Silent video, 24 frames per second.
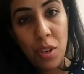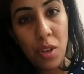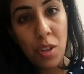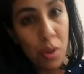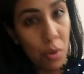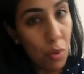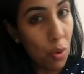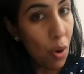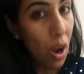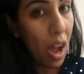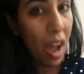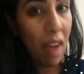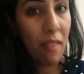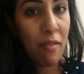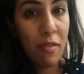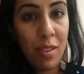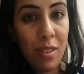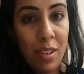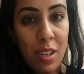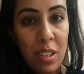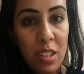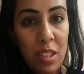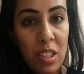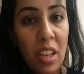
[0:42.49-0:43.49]
You have
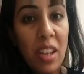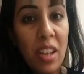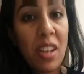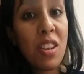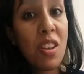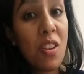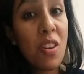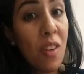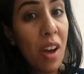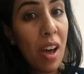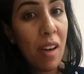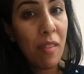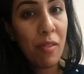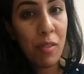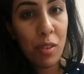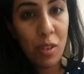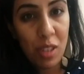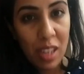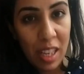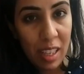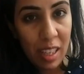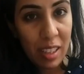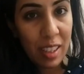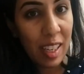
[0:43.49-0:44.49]
to decide, you have to
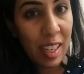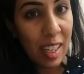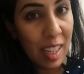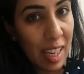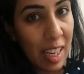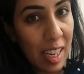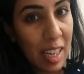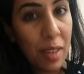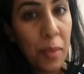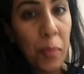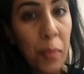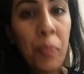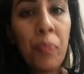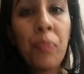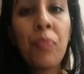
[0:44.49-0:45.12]
take the lead.